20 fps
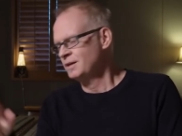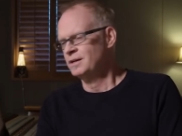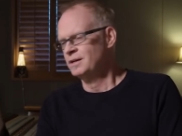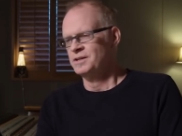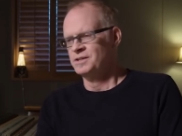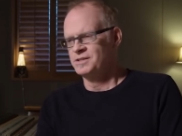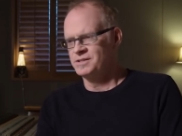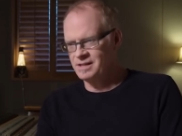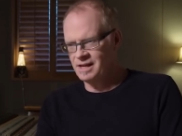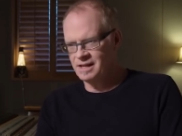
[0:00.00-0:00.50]

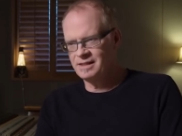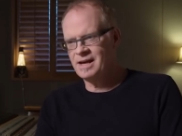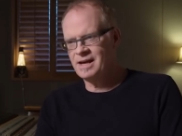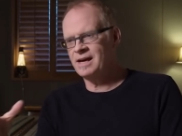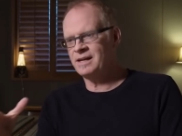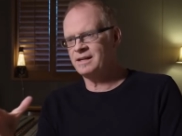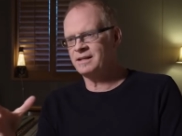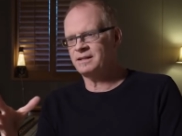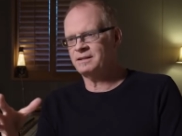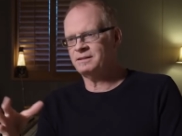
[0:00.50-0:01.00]
Send
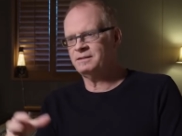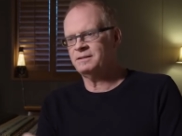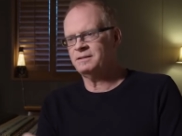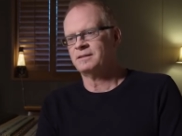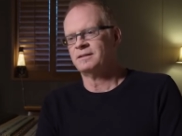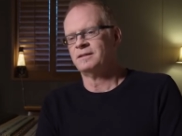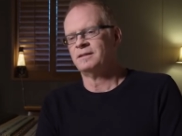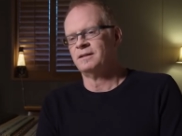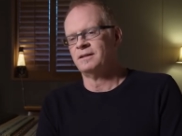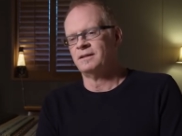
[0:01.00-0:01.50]
that in,
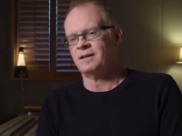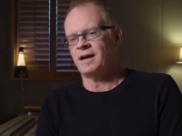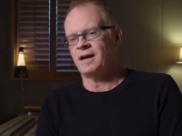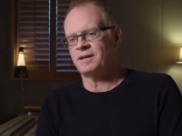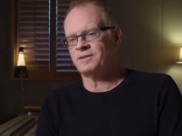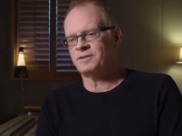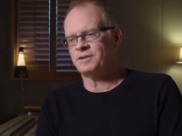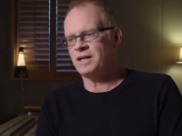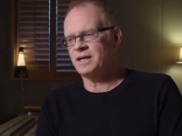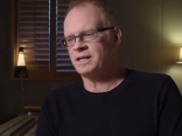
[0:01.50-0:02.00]

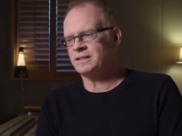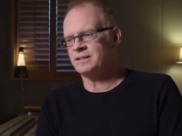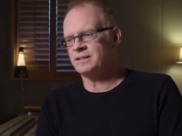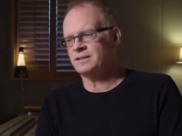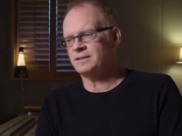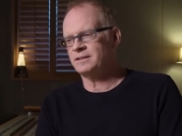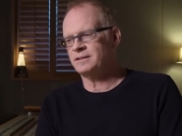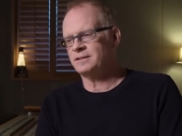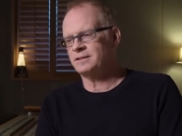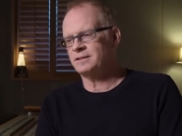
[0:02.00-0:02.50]
and they're like,
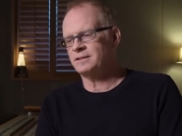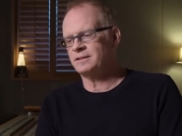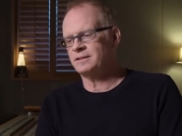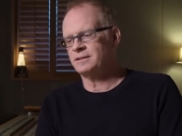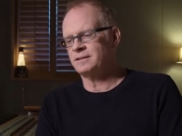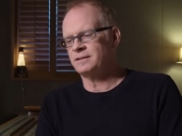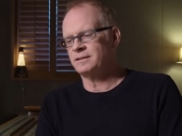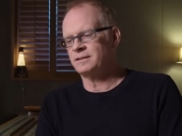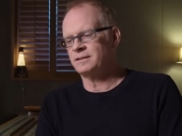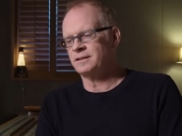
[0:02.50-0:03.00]

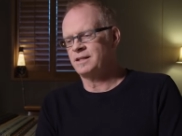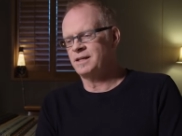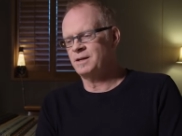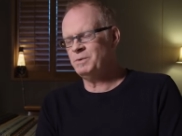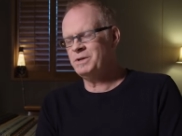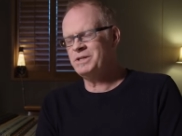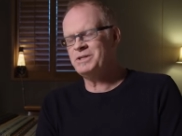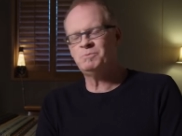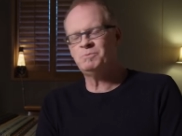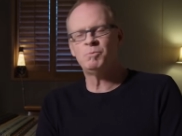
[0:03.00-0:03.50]
can
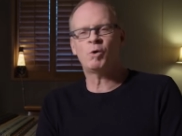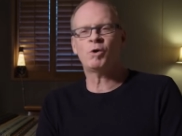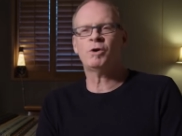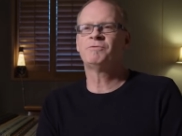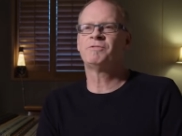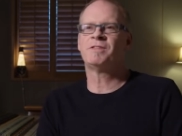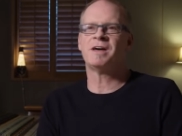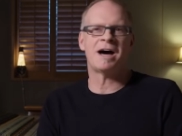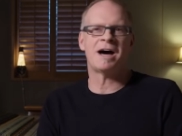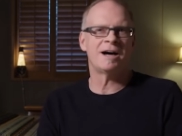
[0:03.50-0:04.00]
we do more
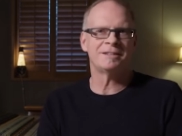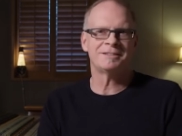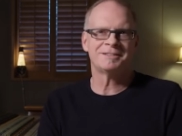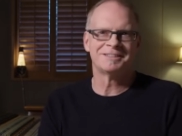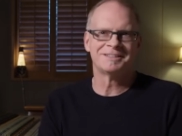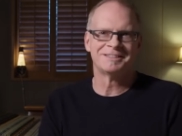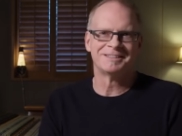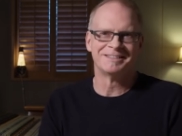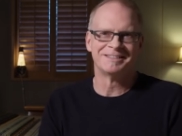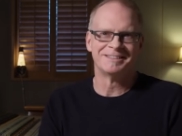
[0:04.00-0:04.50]
of that?
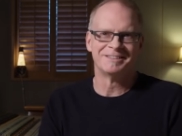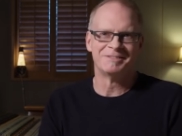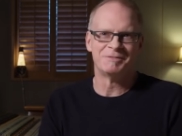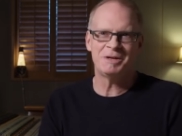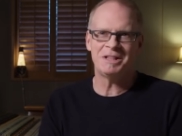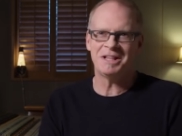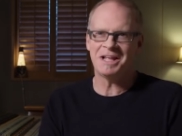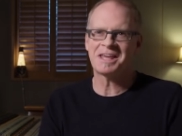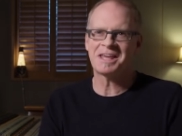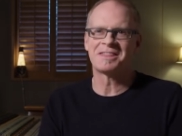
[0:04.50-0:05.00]

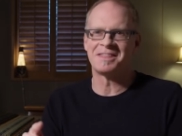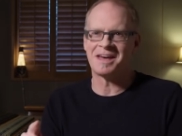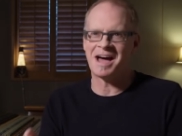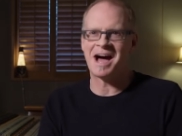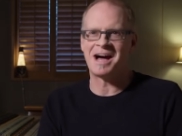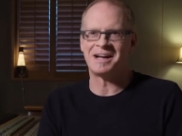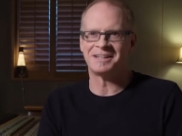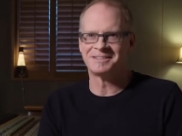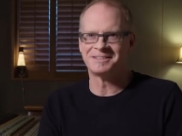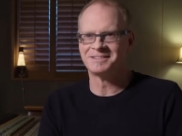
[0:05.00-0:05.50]
We like
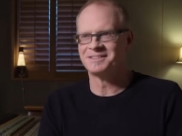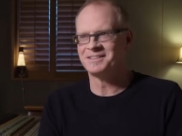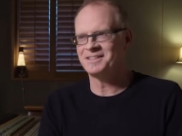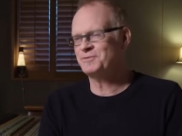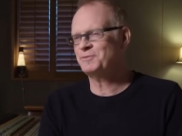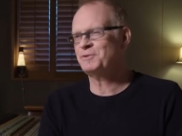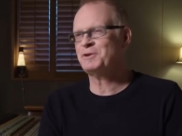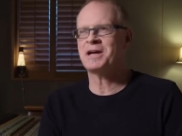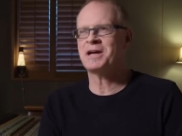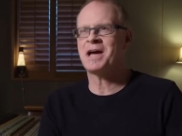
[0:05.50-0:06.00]
that. It's
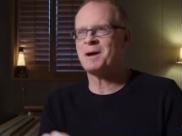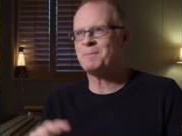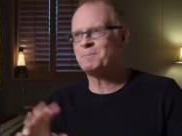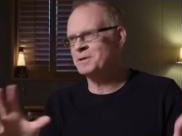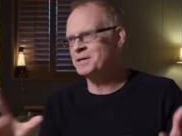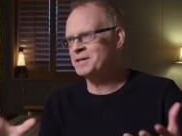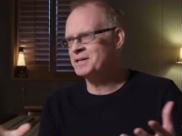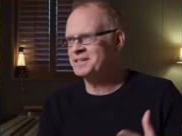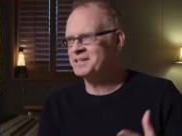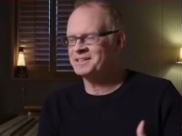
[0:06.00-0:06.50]
very
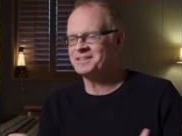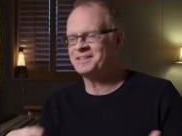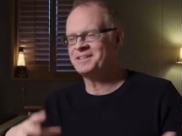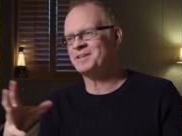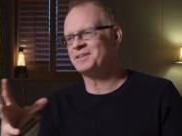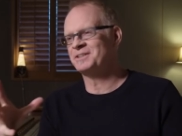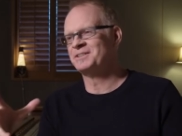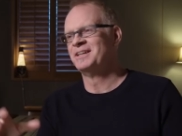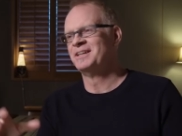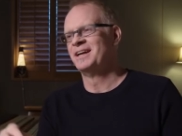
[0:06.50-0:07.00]
epic,
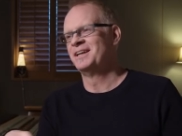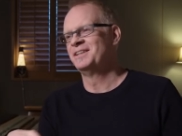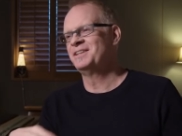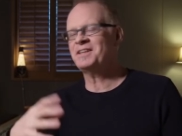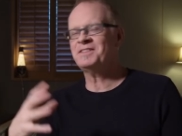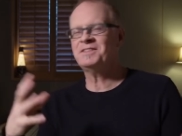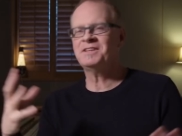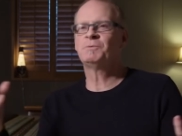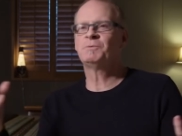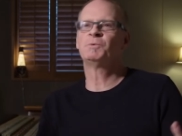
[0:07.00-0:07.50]
and
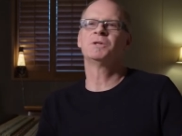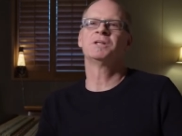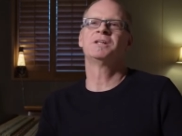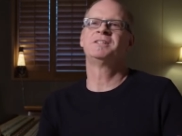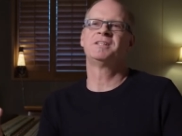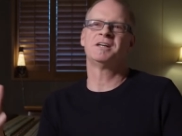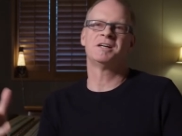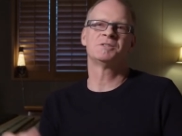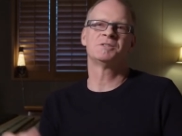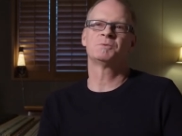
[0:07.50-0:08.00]
nothing really
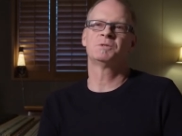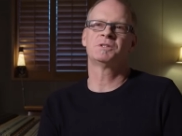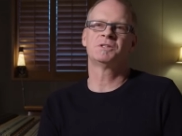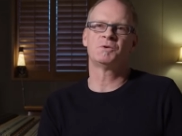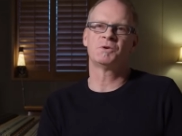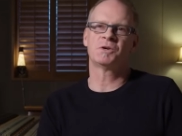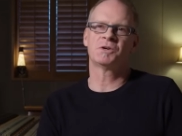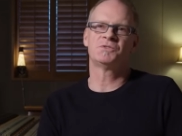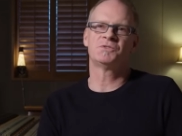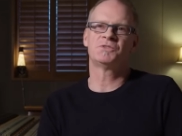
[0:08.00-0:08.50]
does what the
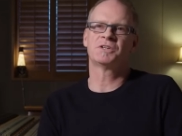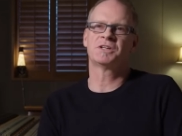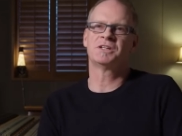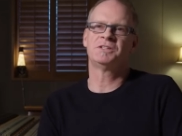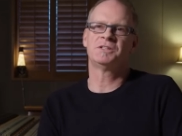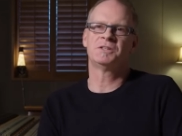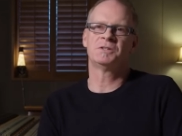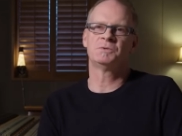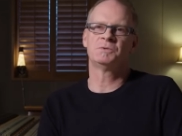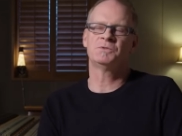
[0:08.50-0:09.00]
orchestra can do.